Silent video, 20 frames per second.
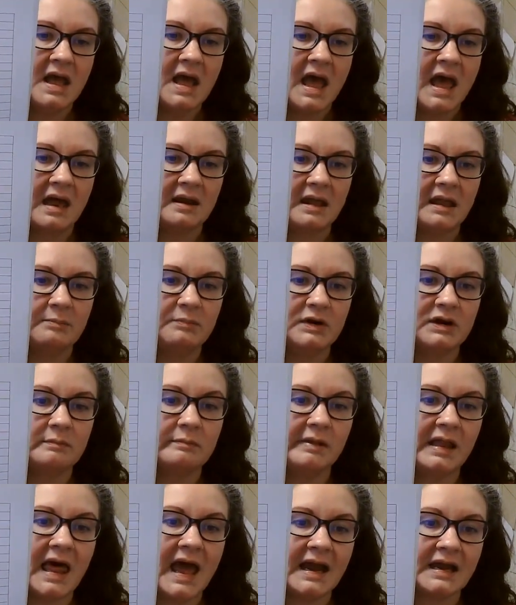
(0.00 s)
and they put a
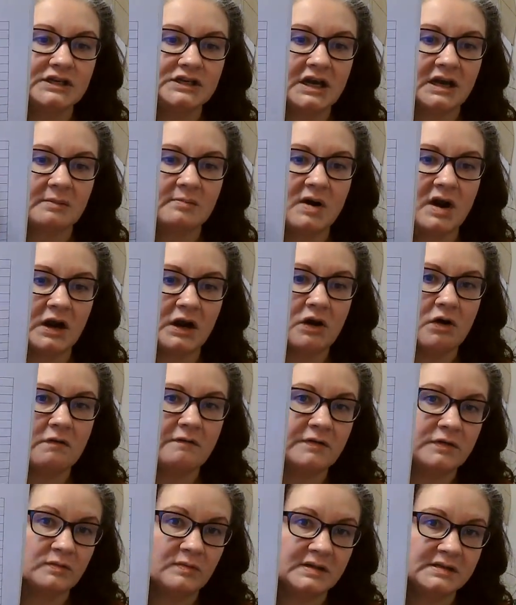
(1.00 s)
black check mark
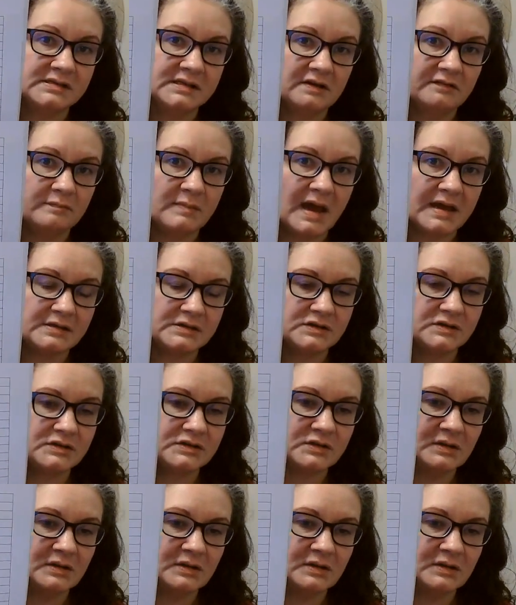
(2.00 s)
over the ones they've mastered.